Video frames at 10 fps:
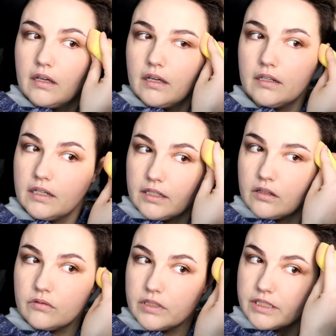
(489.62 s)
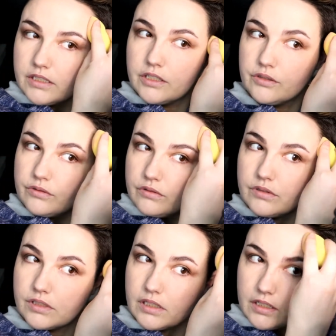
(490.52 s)
And I always
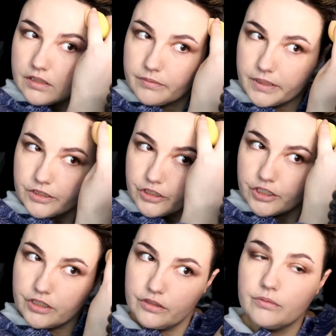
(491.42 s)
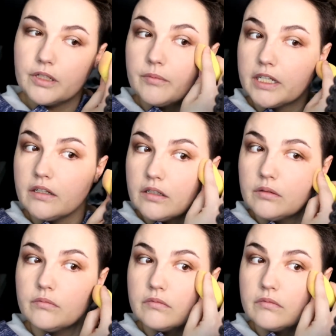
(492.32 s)
use a sponge to do my makeup.